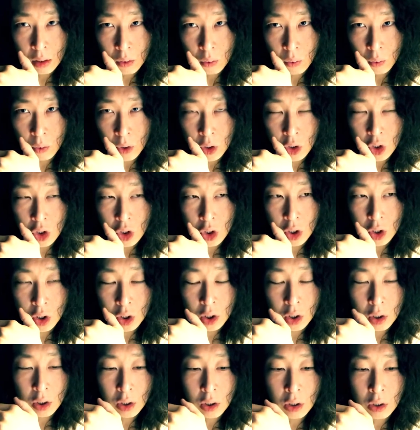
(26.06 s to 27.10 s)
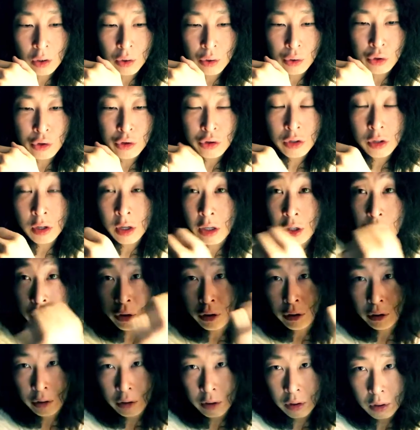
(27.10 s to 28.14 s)
which you usually
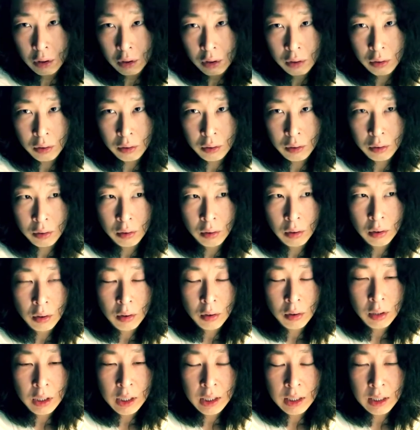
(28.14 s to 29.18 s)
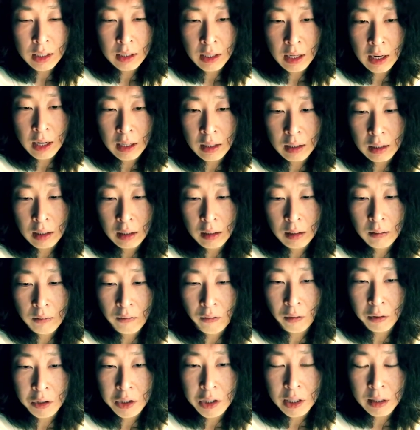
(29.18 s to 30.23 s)
use to indicate,
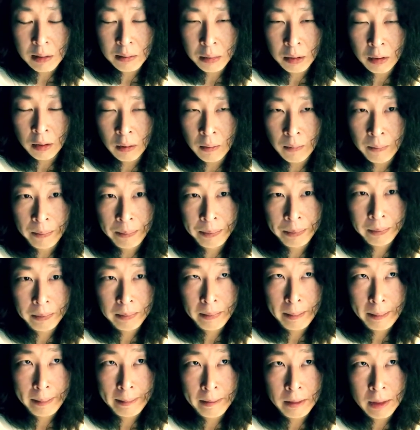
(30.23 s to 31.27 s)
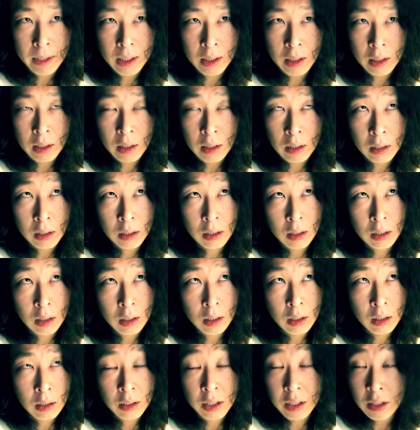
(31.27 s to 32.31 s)
for example, the
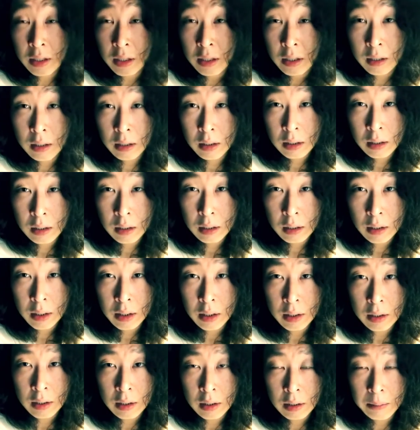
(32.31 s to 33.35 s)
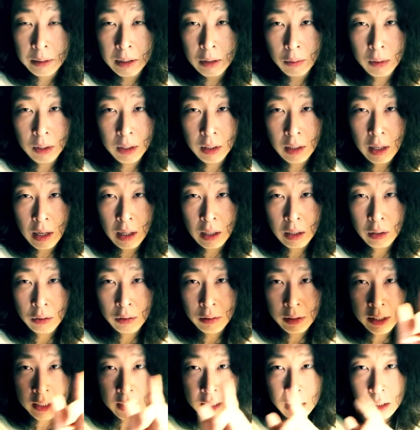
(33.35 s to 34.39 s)
distance between A to
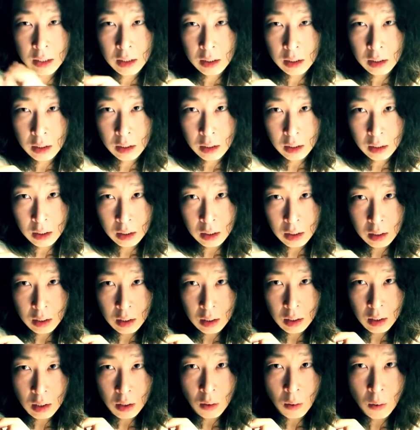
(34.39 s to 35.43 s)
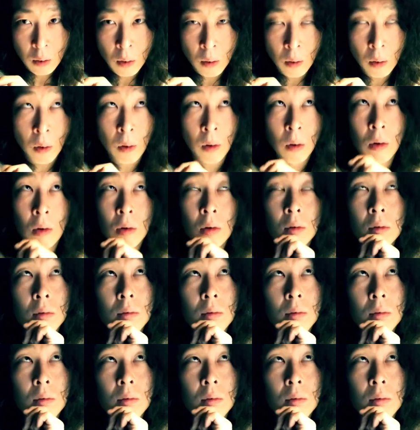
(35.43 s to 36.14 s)
Z, or